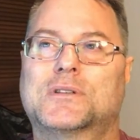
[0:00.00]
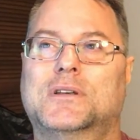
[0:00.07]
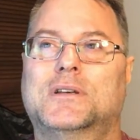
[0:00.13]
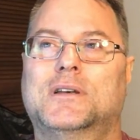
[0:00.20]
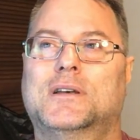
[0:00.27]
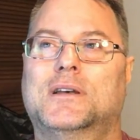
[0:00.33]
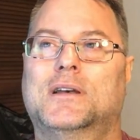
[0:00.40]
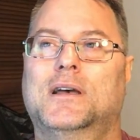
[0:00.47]

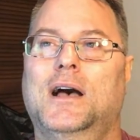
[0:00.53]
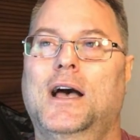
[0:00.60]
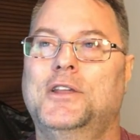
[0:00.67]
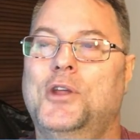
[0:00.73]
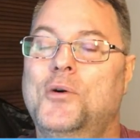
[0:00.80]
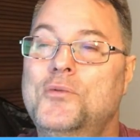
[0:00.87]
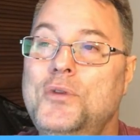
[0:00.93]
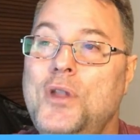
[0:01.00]
I'm torn
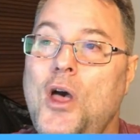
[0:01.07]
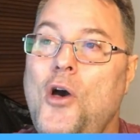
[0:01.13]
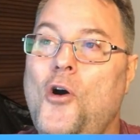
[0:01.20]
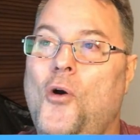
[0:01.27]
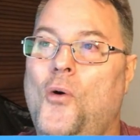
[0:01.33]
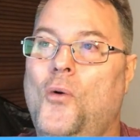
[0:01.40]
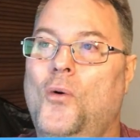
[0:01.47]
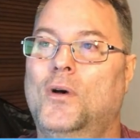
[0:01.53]
between these
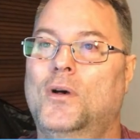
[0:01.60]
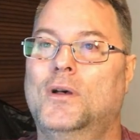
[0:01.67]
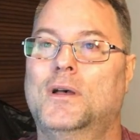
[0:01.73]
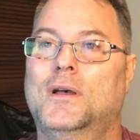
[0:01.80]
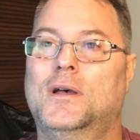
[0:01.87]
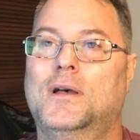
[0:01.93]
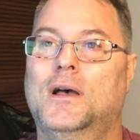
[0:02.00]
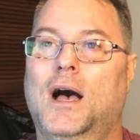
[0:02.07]
two.
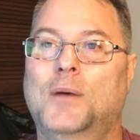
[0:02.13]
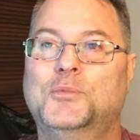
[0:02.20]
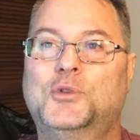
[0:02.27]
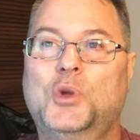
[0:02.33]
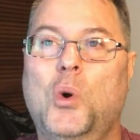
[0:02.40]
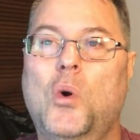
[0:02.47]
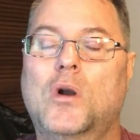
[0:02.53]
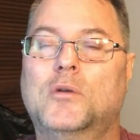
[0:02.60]
I
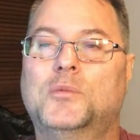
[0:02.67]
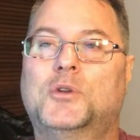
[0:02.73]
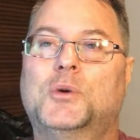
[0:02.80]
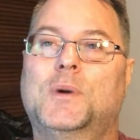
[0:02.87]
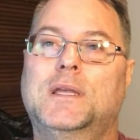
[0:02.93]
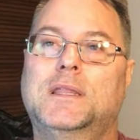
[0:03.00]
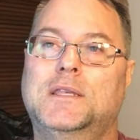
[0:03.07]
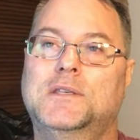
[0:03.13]
desire to
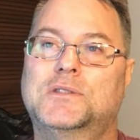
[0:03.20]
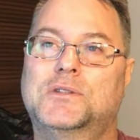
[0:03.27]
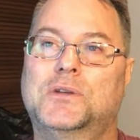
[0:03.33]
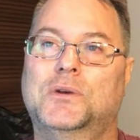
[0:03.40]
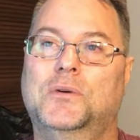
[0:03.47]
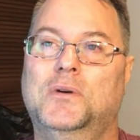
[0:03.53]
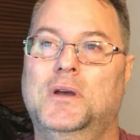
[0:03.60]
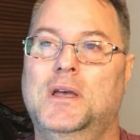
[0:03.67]
depart and
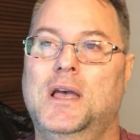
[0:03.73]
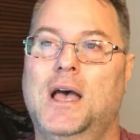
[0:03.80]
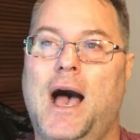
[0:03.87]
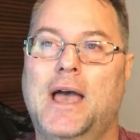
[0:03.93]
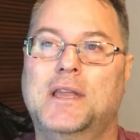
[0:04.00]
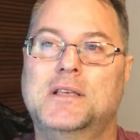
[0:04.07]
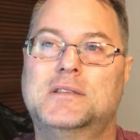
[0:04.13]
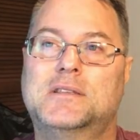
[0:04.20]
be with
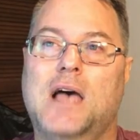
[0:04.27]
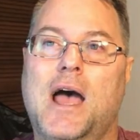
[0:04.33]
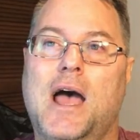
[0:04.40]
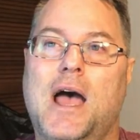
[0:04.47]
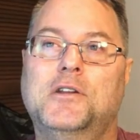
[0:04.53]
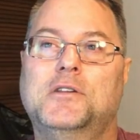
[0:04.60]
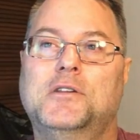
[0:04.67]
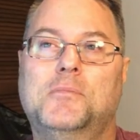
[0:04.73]
Christ,
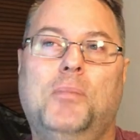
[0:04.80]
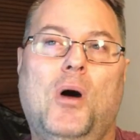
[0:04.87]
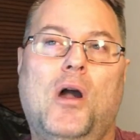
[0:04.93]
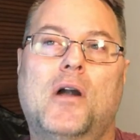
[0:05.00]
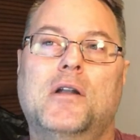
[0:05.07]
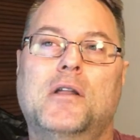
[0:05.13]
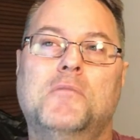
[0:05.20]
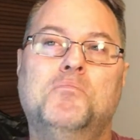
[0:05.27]
which is
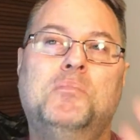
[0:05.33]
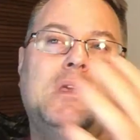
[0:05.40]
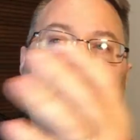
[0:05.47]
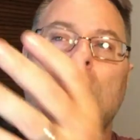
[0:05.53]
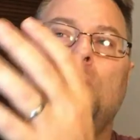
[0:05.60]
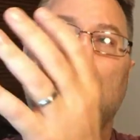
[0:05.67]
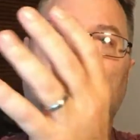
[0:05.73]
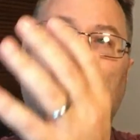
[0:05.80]
better,
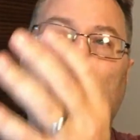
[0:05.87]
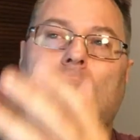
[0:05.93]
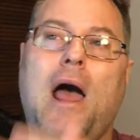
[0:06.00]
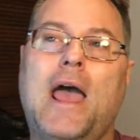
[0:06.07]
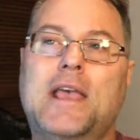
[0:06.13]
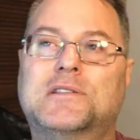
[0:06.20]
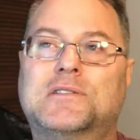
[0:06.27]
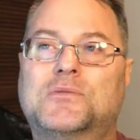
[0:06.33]
far
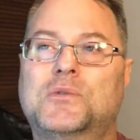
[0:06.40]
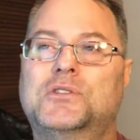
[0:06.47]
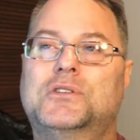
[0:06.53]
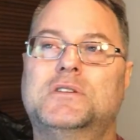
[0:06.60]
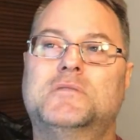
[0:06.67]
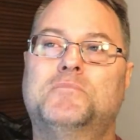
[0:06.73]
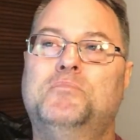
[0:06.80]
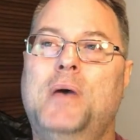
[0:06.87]
better.
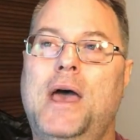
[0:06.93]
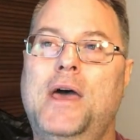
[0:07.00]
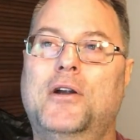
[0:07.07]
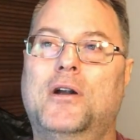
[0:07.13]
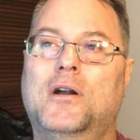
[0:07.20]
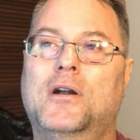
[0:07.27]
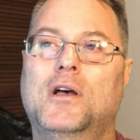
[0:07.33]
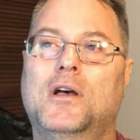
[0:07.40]

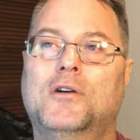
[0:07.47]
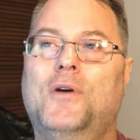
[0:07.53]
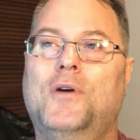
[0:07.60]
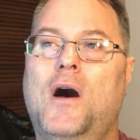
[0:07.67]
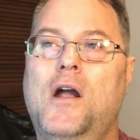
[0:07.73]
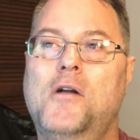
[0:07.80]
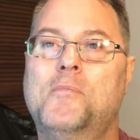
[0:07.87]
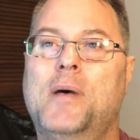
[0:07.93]

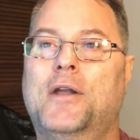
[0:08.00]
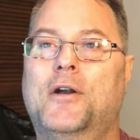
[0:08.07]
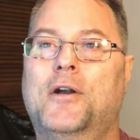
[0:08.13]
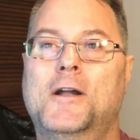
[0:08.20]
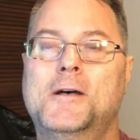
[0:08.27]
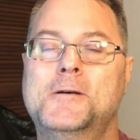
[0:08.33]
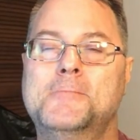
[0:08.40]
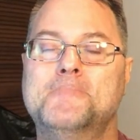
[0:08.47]
But it is
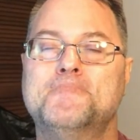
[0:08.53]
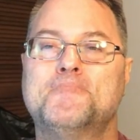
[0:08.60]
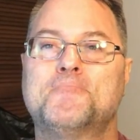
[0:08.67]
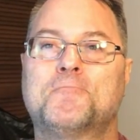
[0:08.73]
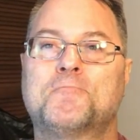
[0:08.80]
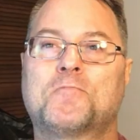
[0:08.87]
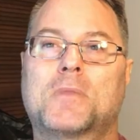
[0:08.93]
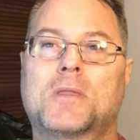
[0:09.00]
more
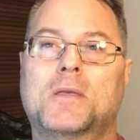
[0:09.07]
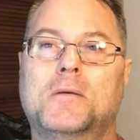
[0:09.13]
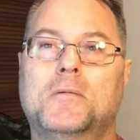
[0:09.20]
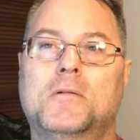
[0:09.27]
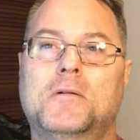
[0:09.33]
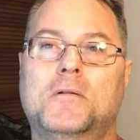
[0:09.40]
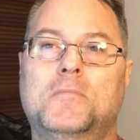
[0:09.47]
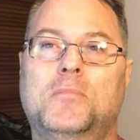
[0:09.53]

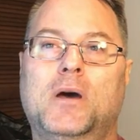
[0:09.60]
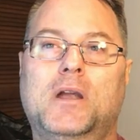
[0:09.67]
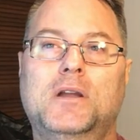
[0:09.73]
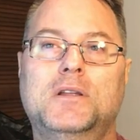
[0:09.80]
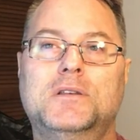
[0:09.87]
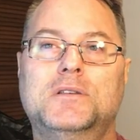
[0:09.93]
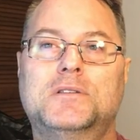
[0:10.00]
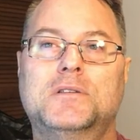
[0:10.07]
necessary for
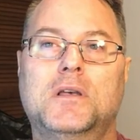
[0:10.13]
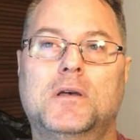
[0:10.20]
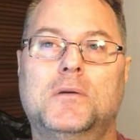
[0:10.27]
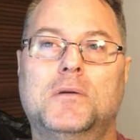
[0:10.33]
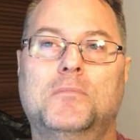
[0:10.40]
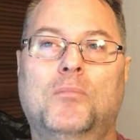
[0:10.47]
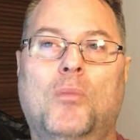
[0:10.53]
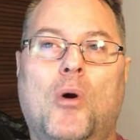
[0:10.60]
you that I
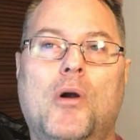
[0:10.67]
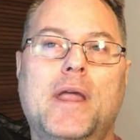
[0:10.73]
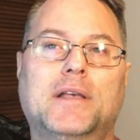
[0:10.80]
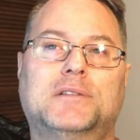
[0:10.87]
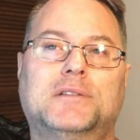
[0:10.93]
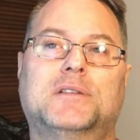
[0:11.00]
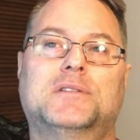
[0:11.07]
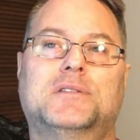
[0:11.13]
remain in
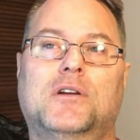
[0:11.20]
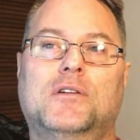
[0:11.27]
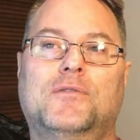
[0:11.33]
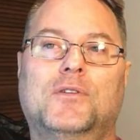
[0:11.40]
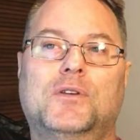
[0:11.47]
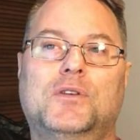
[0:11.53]
the body.